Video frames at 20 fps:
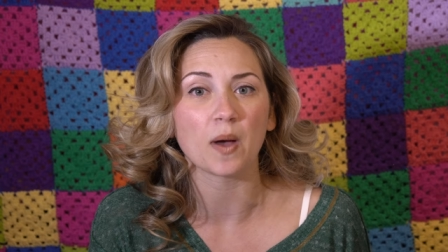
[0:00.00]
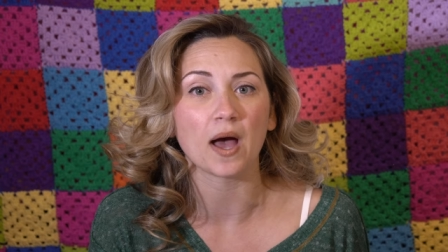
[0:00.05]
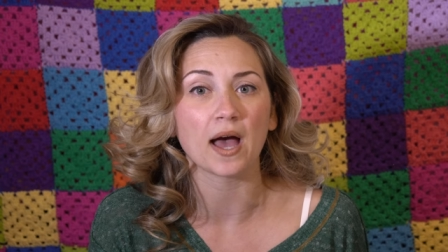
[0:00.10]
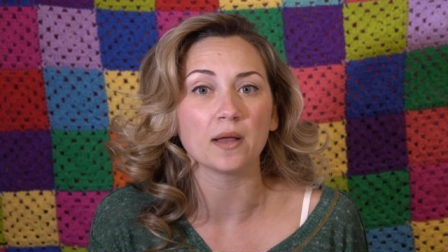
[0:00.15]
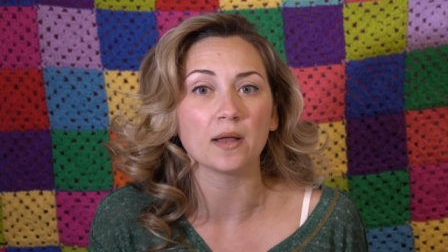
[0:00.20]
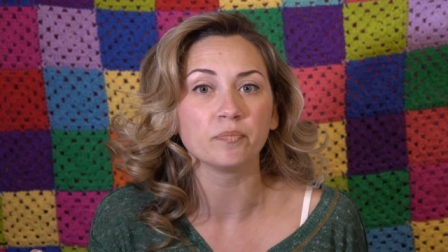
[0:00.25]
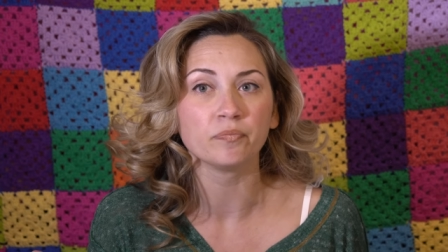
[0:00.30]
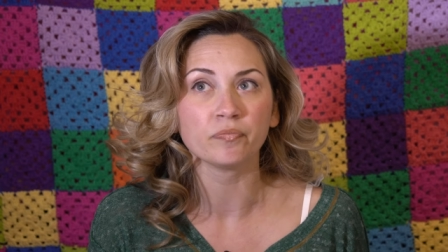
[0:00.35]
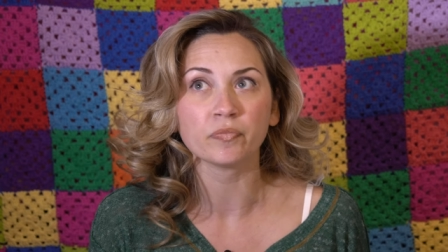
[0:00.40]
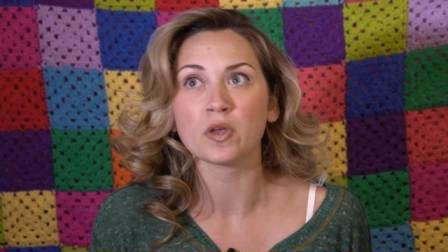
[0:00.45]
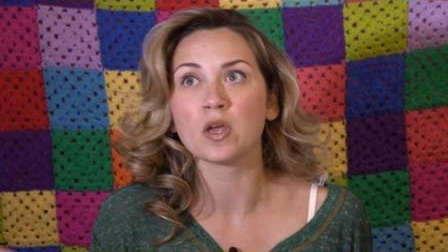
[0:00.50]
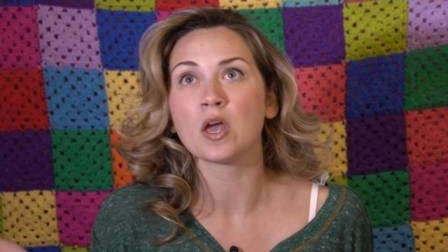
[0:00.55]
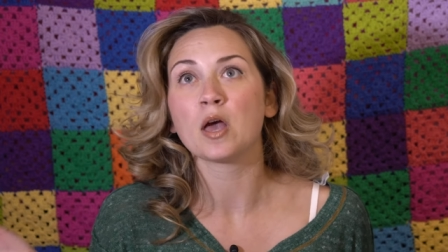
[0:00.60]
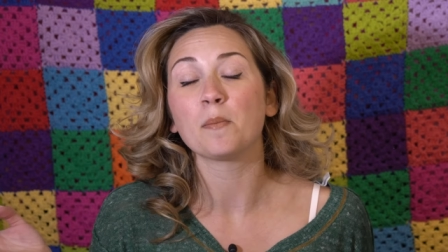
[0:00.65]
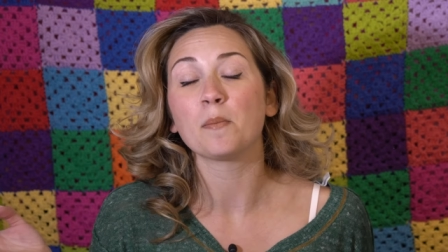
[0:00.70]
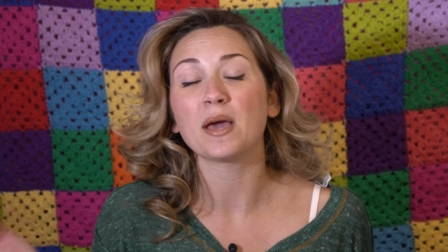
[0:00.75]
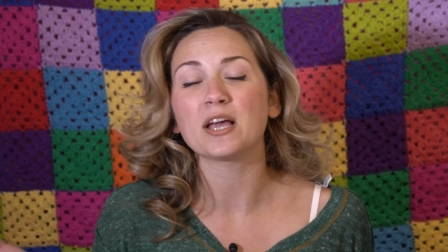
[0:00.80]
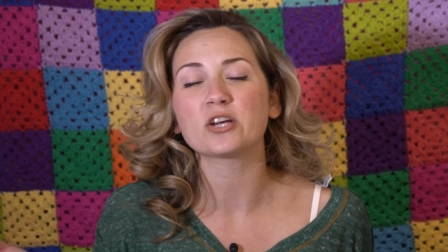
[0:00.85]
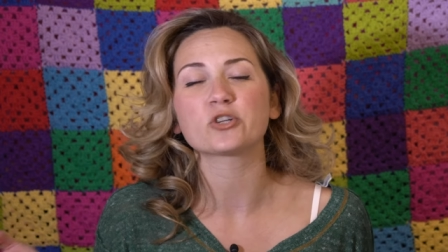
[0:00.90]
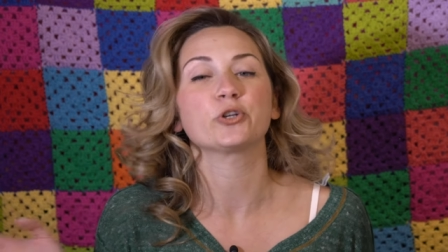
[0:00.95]
but
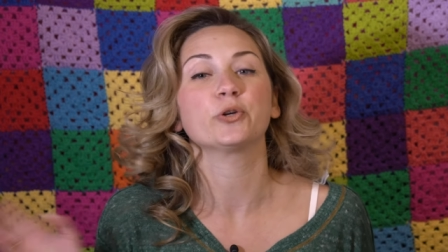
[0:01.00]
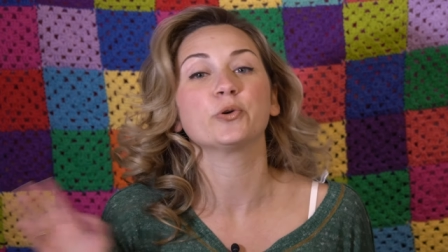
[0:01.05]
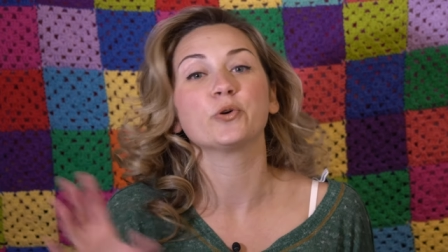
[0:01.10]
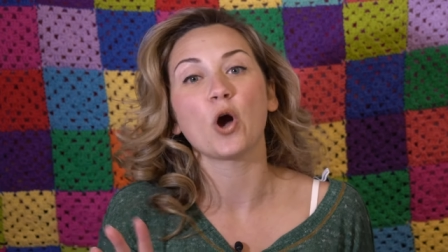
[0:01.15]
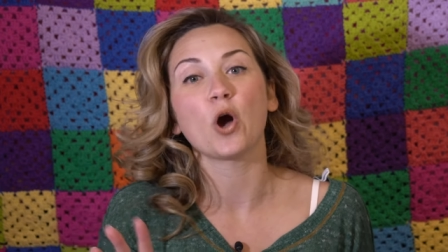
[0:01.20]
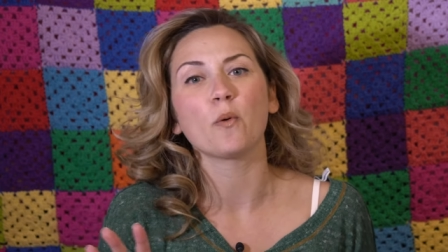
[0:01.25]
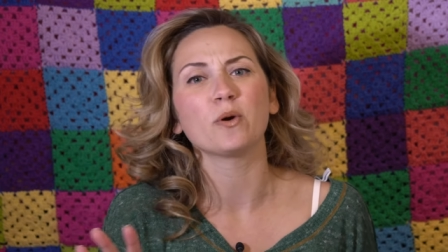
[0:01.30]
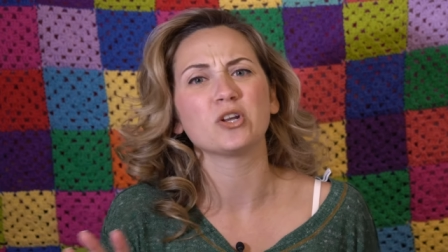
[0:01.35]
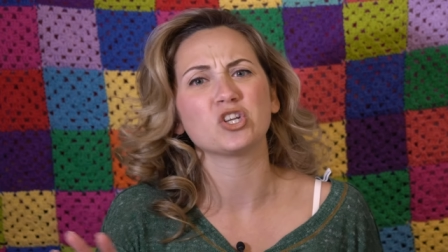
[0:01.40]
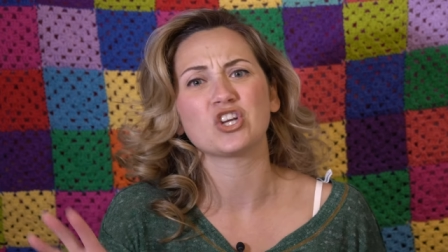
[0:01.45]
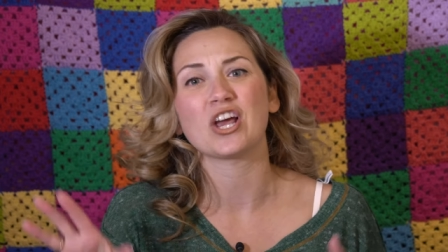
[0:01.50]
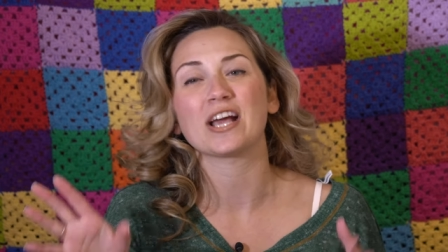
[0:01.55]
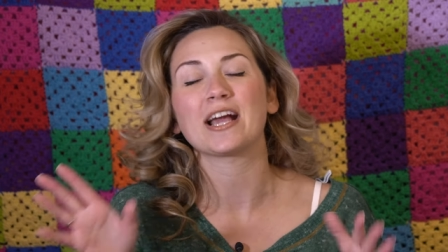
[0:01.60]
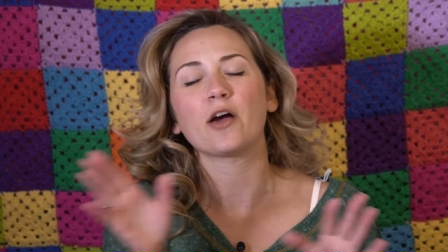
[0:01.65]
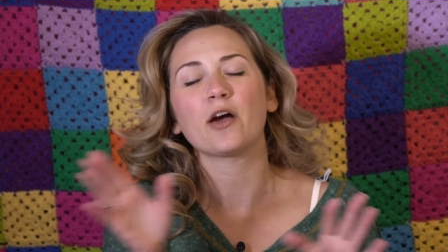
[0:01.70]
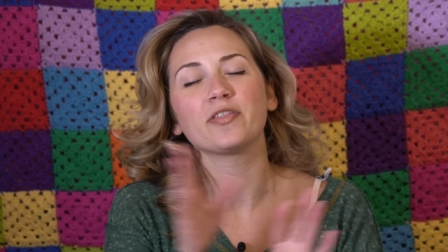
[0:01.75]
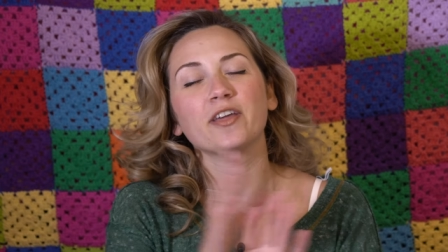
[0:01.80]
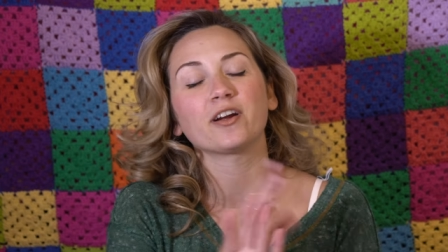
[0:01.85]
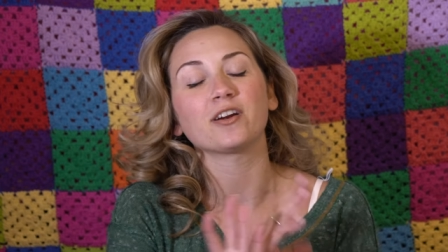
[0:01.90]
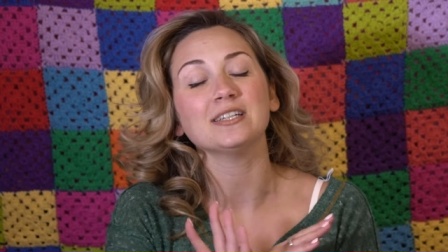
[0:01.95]
make sure you go and check
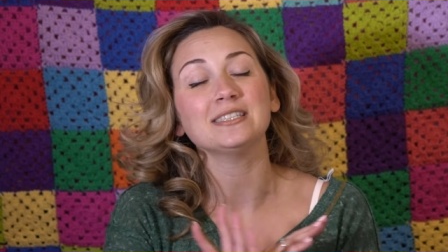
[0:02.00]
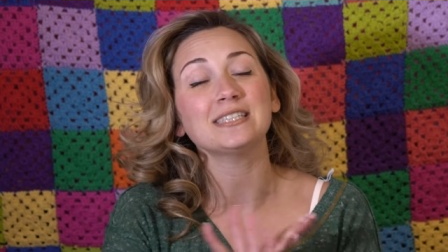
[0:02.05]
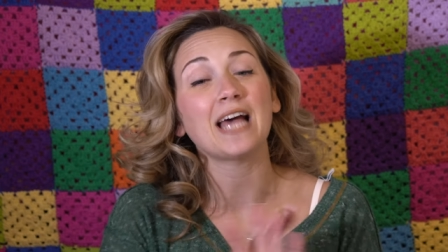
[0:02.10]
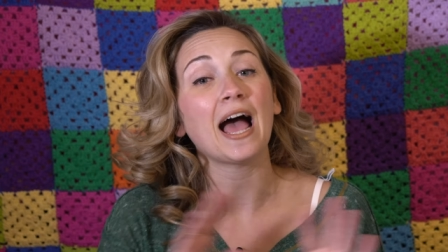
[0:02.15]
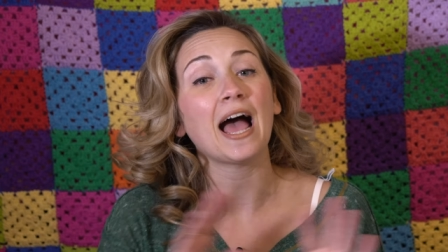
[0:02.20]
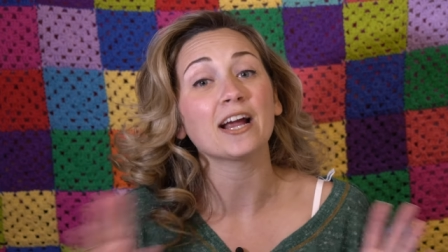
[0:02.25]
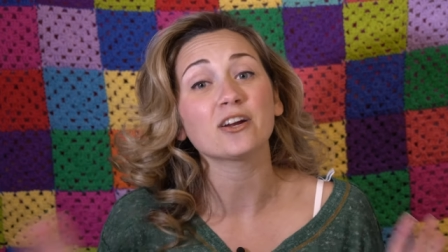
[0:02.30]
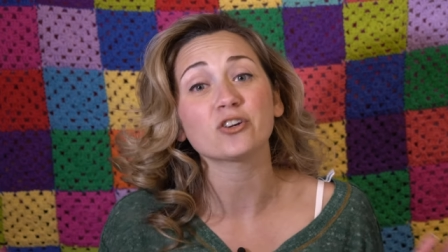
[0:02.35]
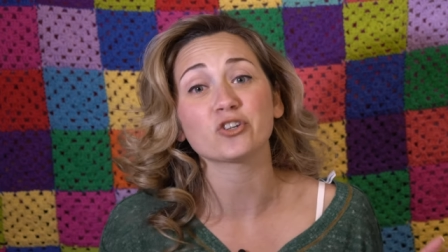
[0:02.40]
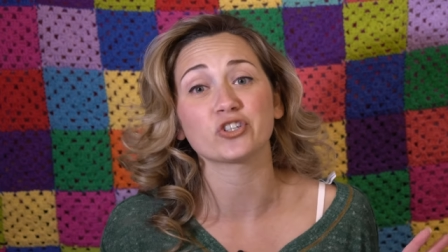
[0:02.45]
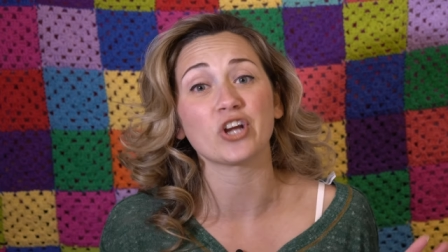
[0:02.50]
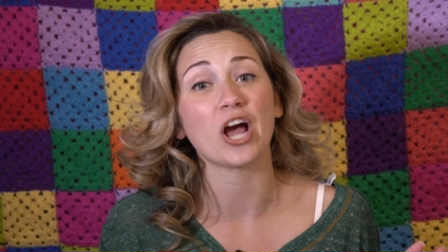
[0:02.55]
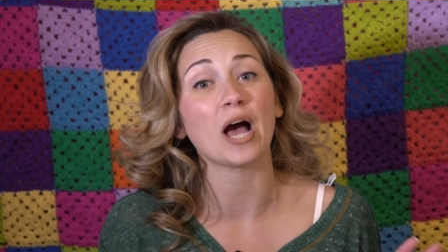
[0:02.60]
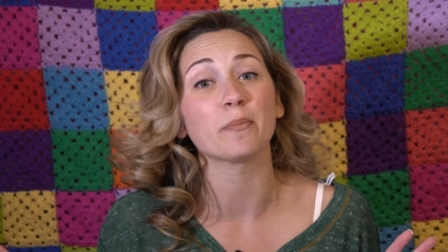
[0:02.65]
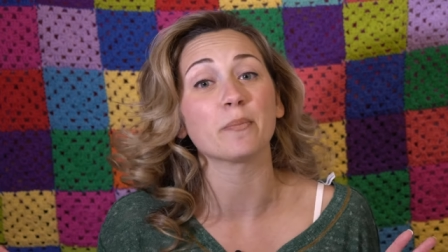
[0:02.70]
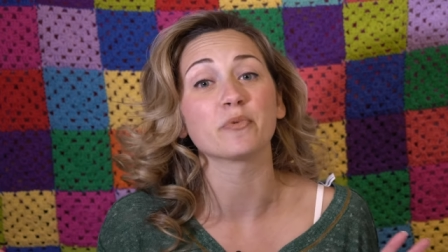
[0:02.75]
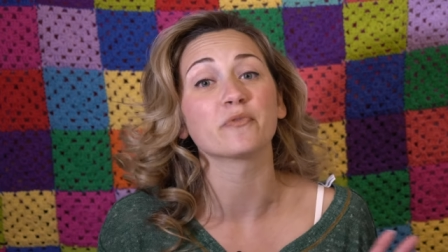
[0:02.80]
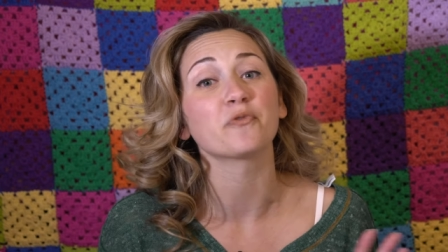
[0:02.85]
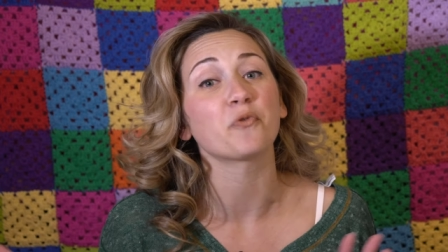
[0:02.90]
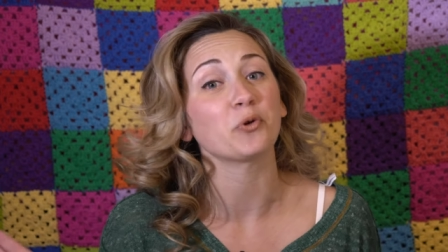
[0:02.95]
out their entire
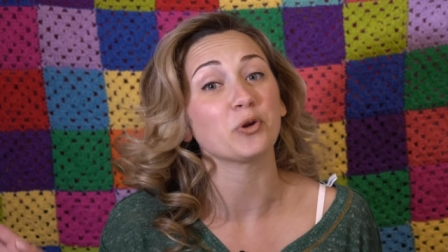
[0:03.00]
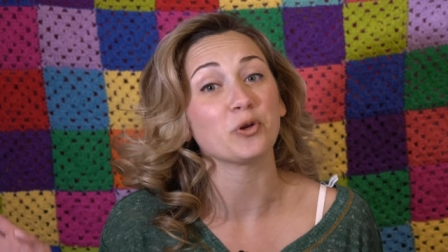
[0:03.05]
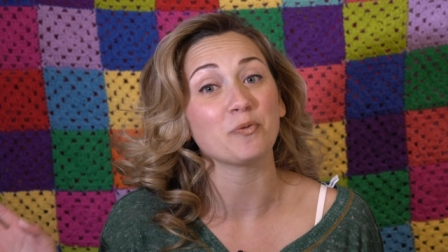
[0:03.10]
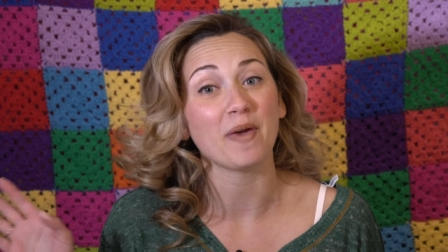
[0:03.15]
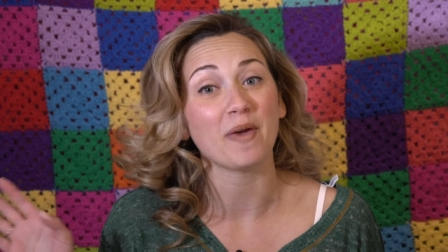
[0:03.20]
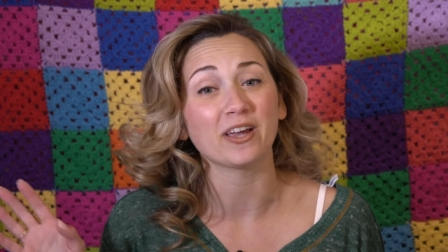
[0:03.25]
shop before you